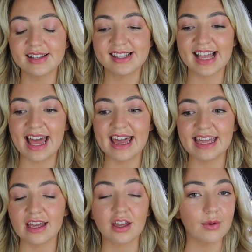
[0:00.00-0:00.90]

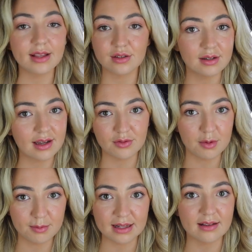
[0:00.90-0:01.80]
say, going to a
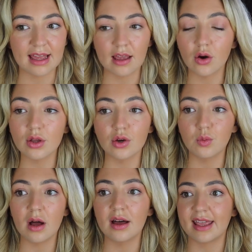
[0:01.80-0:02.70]
government building, or you're
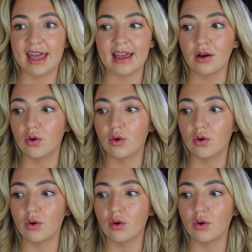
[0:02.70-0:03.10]
working,